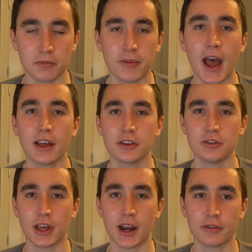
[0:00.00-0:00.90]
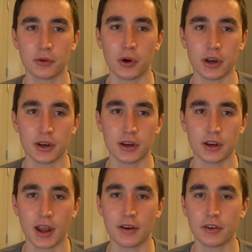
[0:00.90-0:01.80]
value that
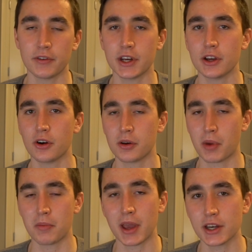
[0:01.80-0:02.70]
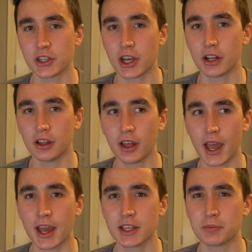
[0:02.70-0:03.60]
every video on my main channel has,